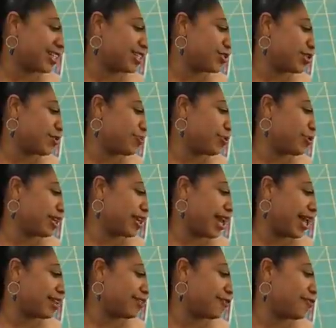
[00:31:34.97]
and to the point.
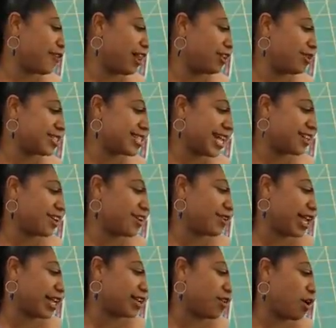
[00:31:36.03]
I can follow as I go
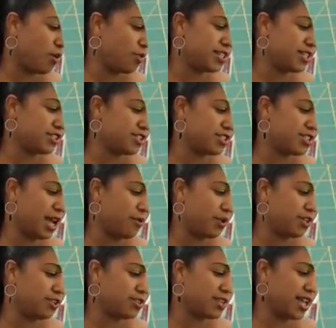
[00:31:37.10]
and I can always understand
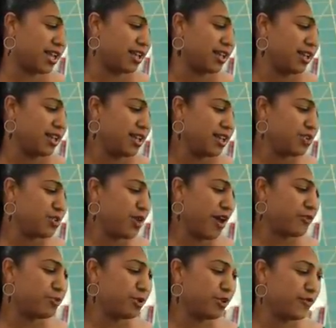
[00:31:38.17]
what you're saying. You
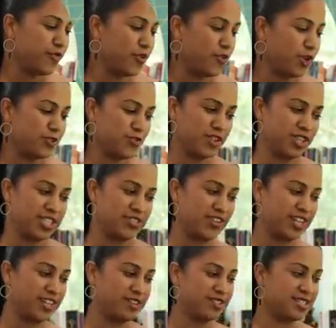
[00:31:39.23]
have a beautiful voice for these
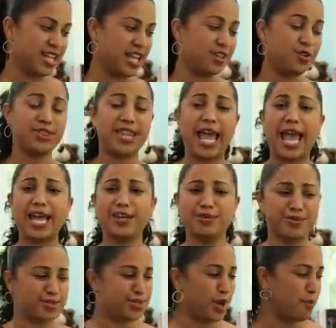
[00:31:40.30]
videos. Thank you. Thank
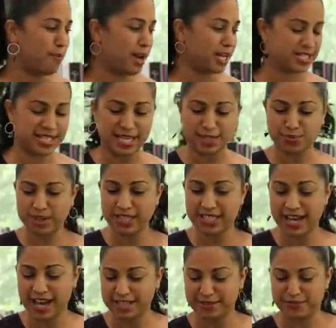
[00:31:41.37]
you so much. That's really
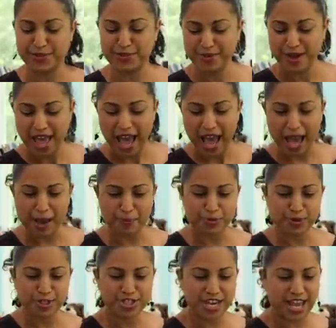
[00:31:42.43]
kind of you. I
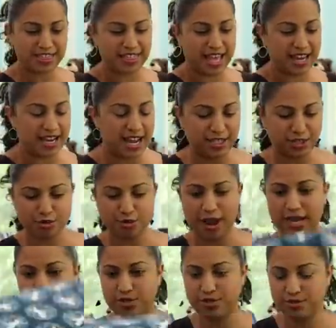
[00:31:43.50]
appreciate that. I
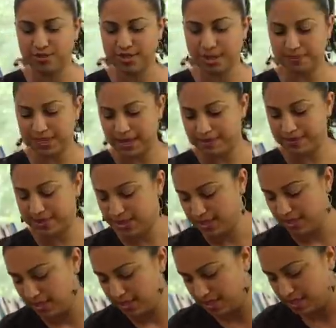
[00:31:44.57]
try to. Sometimes
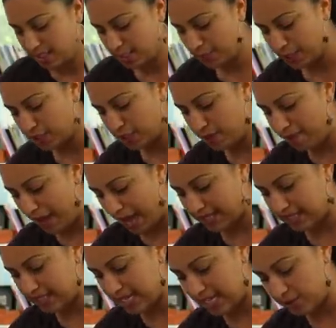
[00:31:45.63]
especially back
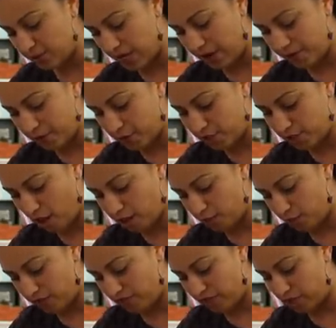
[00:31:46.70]
in the days when I first started
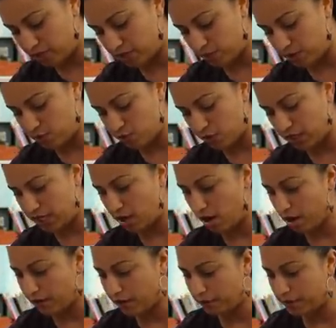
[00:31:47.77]
with videos, it was really
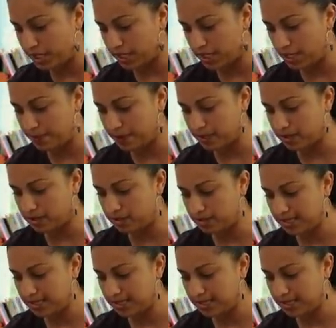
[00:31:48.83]
hard for me to keep it